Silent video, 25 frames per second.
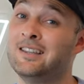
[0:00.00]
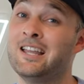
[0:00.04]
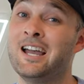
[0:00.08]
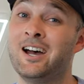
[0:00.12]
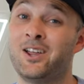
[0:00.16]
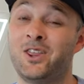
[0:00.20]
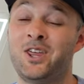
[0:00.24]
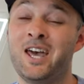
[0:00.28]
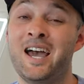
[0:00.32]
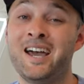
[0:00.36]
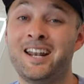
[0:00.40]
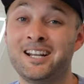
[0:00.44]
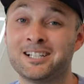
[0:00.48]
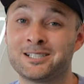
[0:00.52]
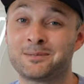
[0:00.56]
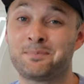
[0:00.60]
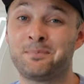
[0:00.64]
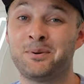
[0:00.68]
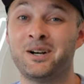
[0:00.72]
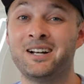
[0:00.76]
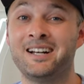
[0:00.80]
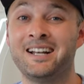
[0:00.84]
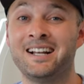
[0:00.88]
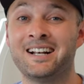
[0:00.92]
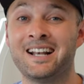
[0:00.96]
Now that is
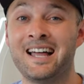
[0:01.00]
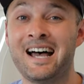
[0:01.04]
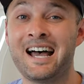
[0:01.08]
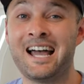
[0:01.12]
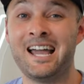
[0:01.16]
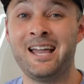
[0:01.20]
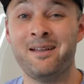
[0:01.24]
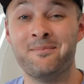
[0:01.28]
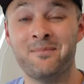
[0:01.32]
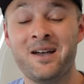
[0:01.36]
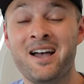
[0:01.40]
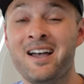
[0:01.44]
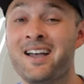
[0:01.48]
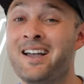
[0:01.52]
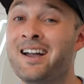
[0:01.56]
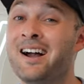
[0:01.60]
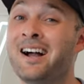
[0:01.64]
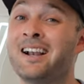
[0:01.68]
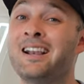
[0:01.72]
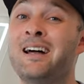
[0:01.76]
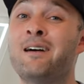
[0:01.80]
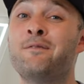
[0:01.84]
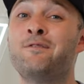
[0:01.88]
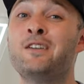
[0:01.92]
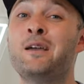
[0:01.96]
pretty lame.
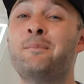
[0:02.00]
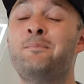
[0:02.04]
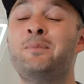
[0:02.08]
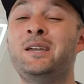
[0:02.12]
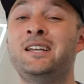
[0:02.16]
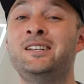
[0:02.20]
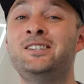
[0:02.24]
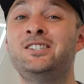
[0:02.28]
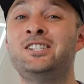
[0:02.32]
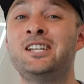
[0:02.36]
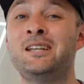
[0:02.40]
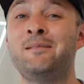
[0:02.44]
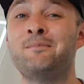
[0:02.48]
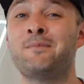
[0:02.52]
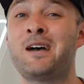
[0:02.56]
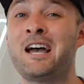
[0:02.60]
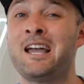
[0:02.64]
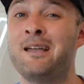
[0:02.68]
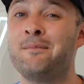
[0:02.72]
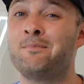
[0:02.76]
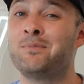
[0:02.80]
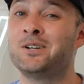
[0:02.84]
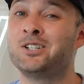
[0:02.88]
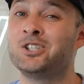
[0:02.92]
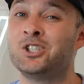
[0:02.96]
I love you, Benji,
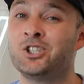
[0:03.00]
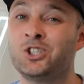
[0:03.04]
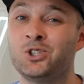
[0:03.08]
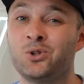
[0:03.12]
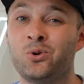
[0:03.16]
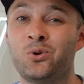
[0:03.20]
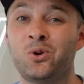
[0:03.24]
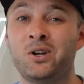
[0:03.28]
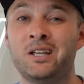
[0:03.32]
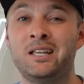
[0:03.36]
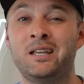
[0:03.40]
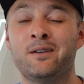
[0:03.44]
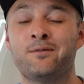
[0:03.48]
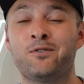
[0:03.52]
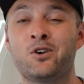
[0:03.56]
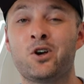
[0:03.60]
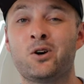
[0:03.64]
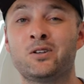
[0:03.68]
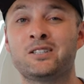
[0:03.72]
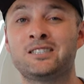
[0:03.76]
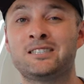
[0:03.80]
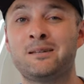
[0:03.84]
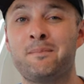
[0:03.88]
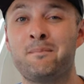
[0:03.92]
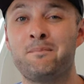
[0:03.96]
mate, but surely you've
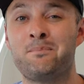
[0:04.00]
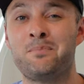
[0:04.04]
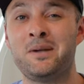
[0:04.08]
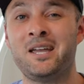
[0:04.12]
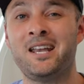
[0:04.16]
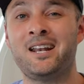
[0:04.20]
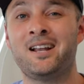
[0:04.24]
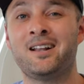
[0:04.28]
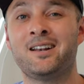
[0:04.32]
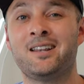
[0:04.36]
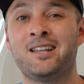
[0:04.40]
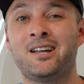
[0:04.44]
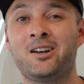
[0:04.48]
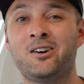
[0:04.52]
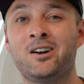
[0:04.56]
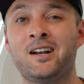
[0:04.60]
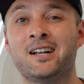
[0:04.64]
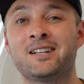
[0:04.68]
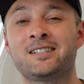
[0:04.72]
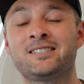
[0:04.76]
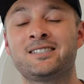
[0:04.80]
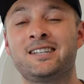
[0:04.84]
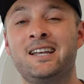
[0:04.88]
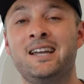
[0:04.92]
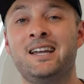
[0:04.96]
got some better
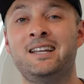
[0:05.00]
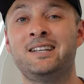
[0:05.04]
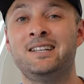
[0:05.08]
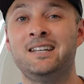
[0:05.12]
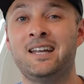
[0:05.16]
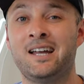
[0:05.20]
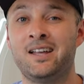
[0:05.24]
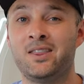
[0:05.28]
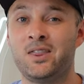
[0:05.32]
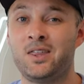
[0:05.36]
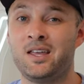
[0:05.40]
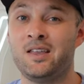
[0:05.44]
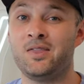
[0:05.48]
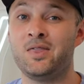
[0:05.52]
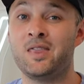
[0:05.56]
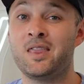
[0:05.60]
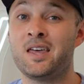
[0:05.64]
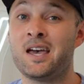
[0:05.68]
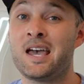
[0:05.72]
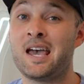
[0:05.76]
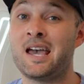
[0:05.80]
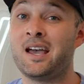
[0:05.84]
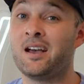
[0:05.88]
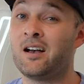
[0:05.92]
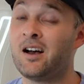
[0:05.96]
lyrics in you than
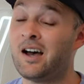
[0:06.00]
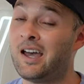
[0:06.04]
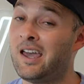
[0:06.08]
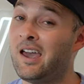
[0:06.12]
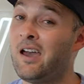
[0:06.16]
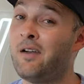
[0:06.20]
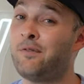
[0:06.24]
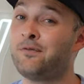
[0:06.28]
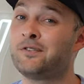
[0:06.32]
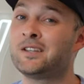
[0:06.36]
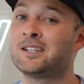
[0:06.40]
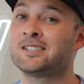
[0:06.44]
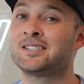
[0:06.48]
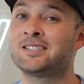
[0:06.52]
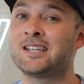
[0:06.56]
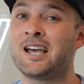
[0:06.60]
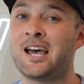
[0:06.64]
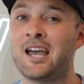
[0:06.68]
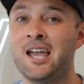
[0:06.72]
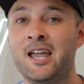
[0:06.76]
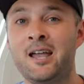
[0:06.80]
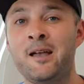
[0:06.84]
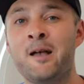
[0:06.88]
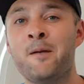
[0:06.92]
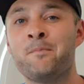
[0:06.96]
that. I have to
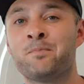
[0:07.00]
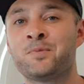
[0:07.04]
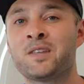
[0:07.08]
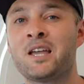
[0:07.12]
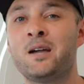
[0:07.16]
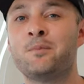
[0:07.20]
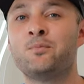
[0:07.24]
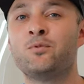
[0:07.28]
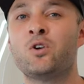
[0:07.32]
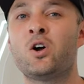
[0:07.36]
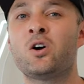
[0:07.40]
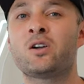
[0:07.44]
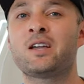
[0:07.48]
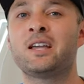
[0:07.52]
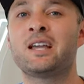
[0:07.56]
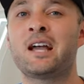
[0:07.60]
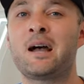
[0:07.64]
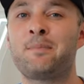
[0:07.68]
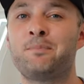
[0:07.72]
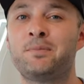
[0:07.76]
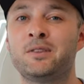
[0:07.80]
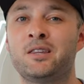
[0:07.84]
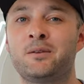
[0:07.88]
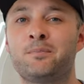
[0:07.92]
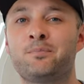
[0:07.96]
say, him rocking
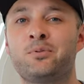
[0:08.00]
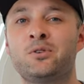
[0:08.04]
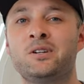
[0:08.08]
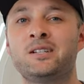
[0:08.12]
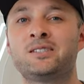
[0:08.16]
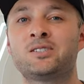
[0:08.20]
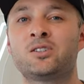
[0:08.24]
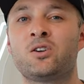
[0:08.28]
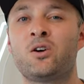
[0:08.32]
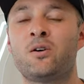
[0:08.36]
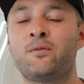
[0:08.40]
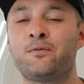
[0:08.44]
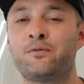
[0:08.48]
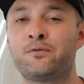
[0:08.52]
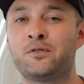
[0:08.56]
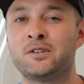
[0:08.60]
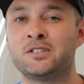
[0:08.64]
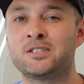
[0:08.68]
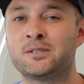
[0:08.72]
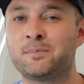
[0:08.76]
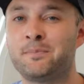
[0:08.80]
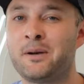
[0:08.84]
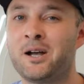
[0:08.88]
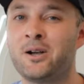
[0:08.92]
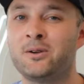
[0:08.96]
up at the press
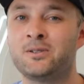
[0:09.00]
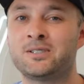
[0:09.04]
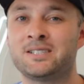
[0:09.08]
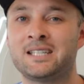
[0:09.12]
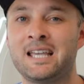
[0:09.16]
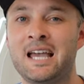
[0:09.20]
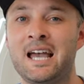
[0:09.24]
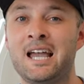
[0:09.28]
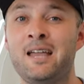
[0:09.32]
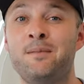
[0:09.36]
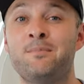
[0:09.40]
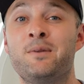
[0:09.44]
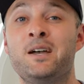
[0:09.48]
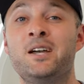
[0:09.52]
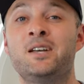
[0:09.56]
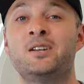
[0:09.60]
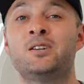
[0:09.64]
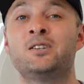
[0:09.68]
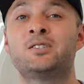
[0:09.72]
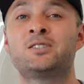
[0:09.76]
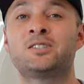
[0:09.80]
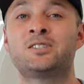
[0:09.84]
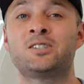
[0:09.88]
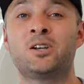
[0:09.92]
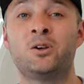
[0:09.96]
conference post game in
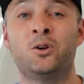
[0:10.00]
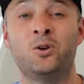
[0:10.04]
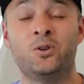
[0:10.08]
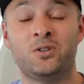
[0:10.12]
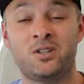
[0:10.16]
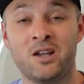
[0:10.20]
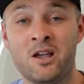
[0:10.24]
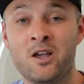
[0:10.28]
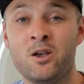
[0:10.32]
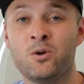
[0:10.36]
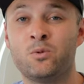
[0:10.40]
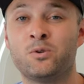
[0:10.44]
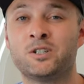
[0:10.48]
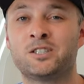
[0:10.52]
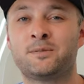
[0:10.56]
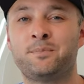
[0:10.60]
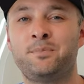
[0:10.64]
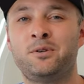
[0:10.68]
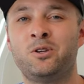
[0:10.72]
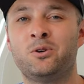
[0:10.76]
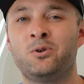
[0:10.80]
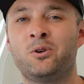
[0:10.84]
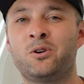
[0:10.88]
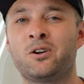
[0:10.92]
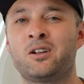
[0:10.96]
a suit was
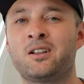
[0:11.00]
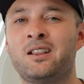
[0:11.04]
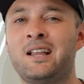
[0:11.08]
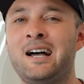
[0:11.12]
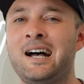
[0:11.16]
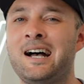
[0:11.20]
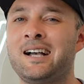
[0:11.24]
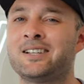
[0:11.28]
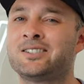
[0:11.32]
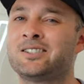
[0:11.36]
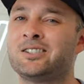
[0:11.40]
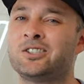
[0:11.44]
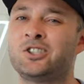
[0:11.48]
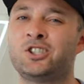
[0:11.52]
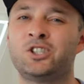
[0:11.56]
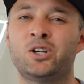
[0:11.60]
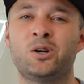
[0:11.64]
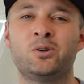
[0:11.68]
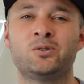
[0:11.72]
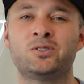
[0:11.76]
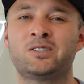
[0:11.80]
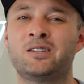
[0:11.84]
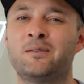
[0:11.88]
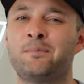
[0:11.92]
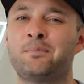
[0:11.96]
pure class. It
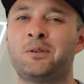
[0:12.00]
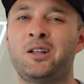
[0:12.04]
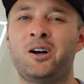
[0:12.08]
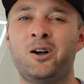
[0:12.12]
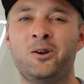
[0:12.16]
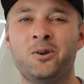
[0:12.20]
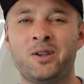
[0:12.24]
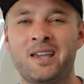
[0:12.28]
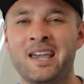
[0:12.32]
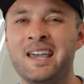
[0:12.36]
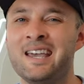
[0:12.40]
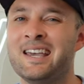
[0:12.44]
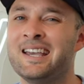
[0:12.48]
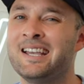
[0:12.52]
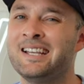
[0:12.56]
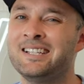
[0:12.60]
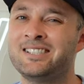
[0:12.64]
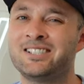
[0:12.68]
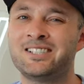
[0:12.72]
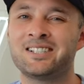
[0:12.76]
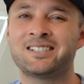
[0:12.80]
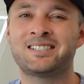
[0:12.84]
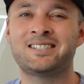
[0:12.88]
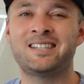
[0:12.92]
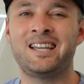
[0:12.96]
shows the bloke
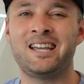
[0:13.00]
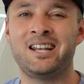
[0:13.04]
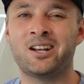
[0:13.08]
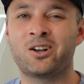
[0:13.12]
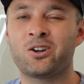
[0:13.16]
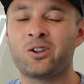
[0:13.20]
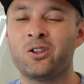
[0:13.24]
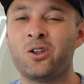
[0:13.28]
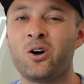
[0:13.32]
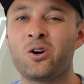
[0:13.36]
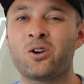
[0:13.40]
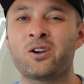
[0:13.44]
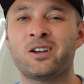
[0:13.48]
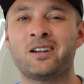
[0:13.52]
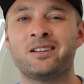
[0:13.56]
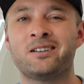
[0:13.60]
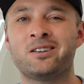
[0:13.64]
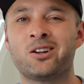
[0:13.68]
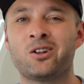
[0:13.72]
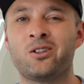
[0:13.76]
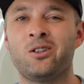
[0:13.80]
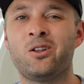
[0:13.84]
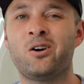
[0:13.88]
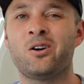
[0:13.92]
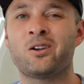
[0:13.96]
he's just there to clock
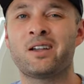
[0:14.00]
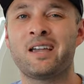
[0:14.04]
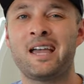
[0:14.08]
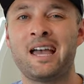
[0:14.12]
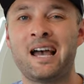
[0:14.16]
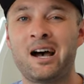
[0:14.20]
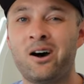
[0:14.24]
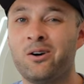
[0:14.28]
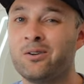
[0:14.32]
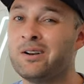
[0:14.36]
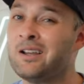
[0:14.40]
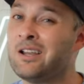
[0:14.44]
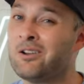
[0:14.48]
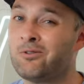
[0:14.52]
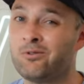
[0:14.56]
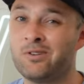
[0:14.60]
in, clock out.